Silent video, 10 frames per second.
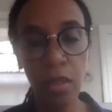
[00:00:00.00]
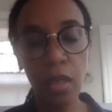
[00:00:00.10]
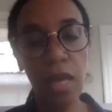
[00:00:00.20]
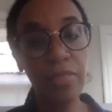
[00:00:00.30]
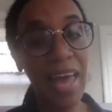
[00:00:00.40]

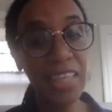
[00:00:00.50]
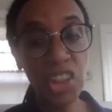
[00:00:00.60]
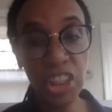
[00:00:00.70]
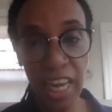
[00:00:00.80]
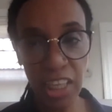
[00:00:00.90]
and the
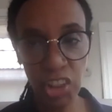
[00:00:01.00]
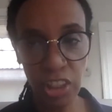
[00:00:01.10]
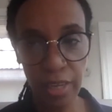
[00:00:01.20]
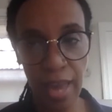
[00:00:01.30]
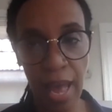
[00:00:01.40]

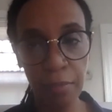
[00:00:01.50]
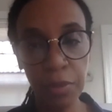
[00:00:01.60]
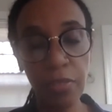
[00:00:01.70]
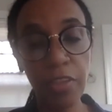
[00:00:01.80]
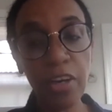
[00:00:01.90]
education gaps,
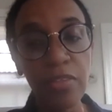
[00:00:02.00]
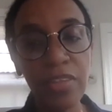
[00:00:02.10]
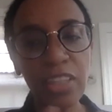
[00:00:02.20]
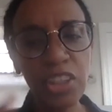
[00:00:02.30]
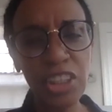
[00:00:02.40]
there are
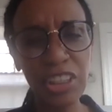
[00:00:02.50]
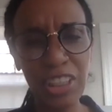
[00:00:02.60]
these